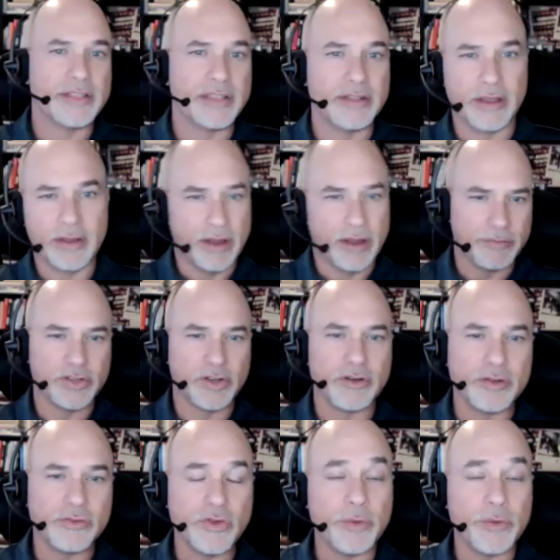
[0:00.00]
I'm sorry
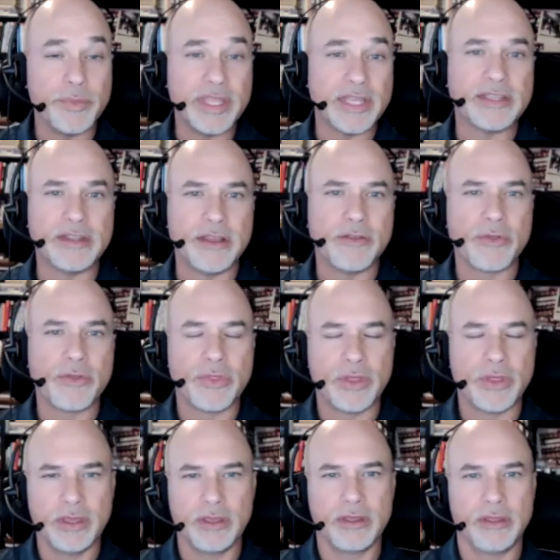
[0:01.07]
to interrupt, but that's another
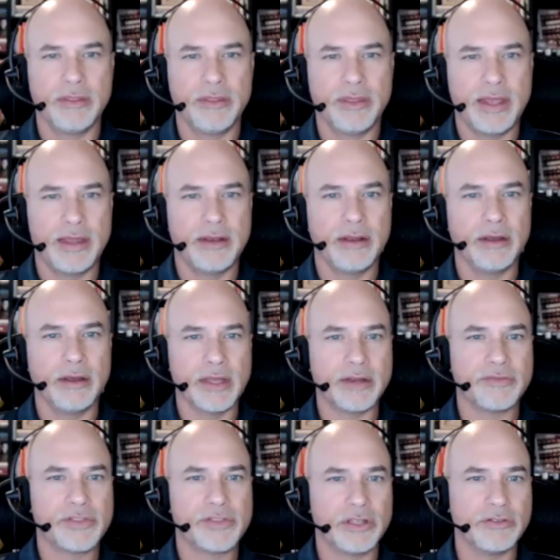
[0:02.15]
thing that a
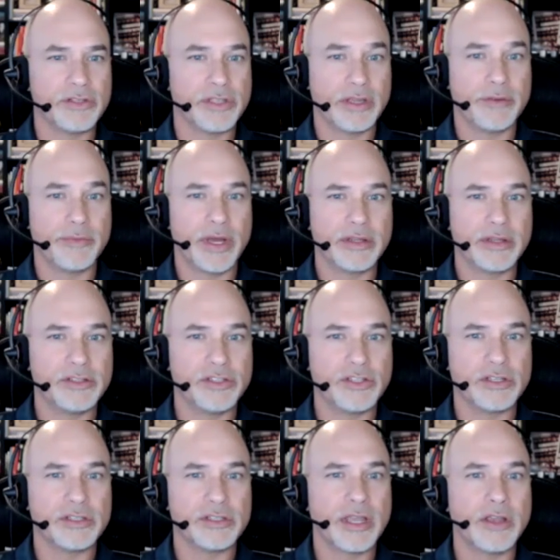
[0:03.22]
lot of sellers think about, is
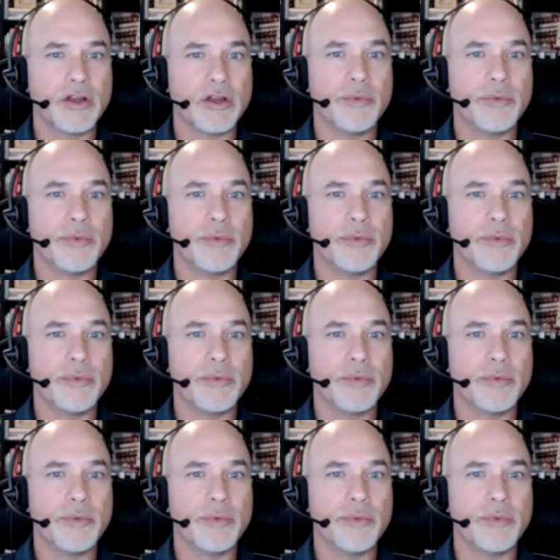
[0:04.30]
just like,